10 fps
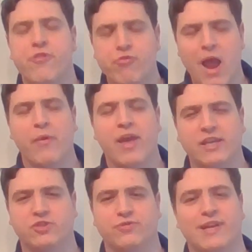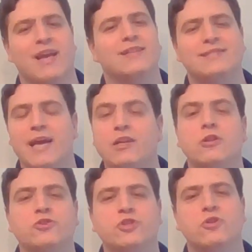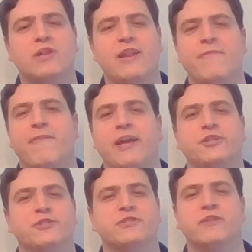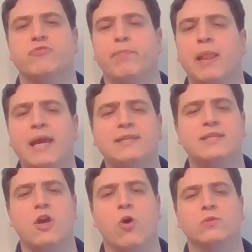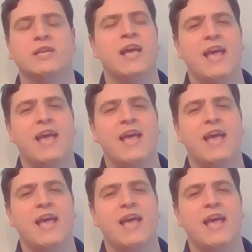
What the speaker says: Throughout history, technological innovations have replaced the old